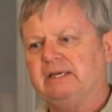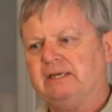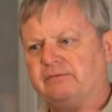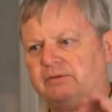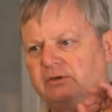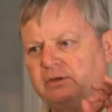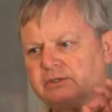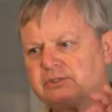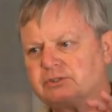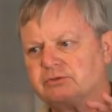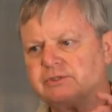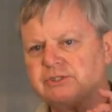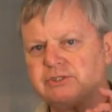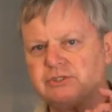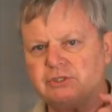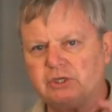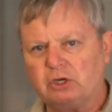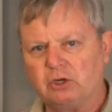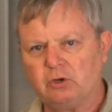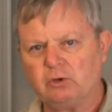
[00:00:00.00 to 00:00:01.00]
If the answer is
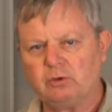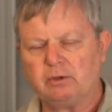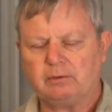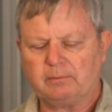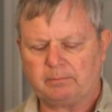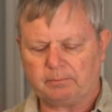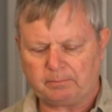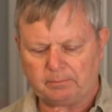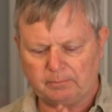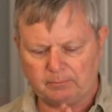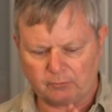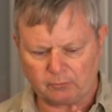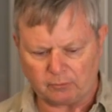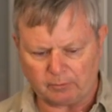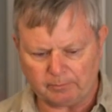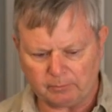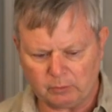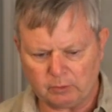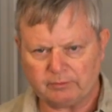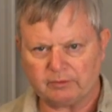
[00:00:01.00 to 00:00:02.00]
no,
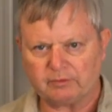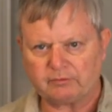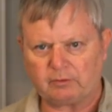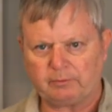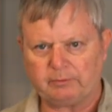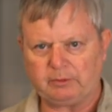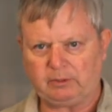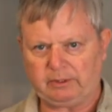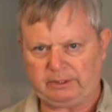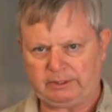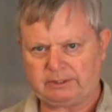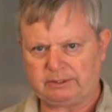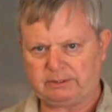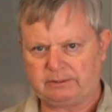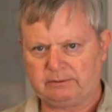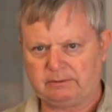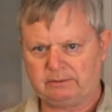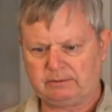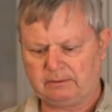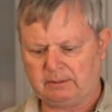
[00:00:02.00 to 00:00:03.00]
remove it from your list.